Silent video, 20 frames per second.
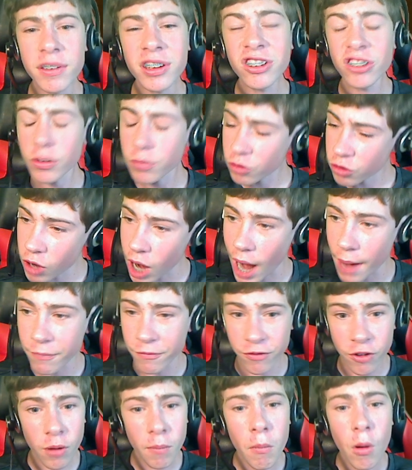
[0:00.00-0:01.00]
even subscribe
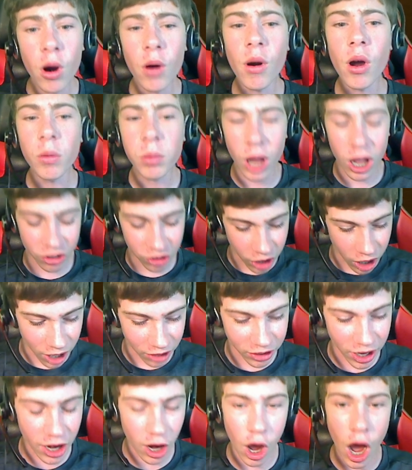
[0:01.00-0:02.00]
for more Roblox
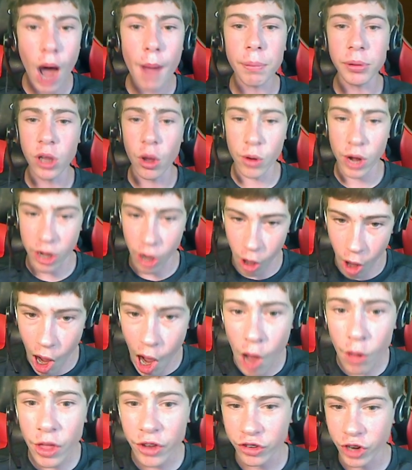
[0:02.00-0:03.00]
content uploaded
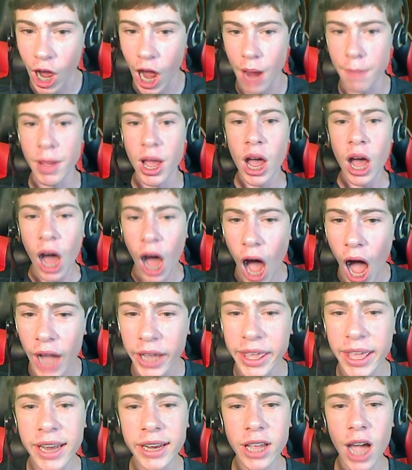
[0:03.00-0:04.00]
all the time.
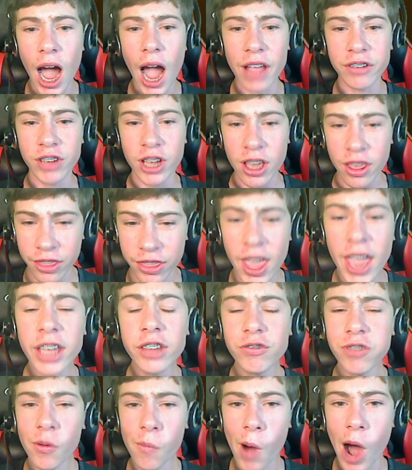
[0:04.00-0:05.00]
Again, guys,
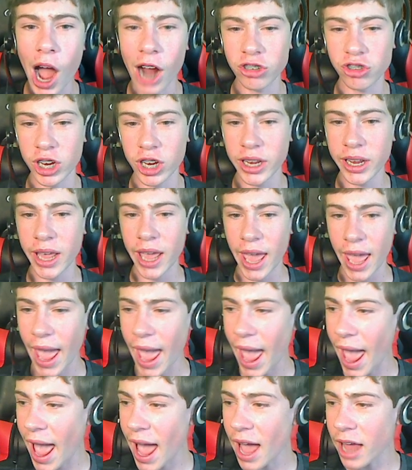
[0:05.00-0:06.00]
thanks for watching,
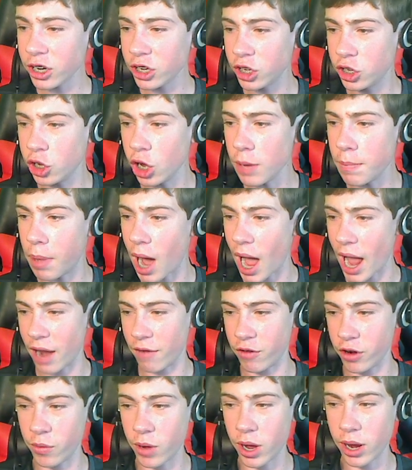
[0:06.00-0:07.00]
and goodbye,
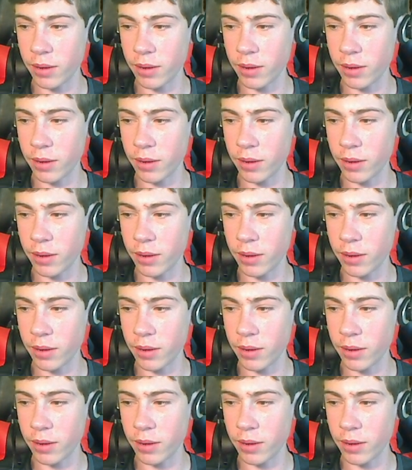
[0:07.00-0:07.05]
everyone.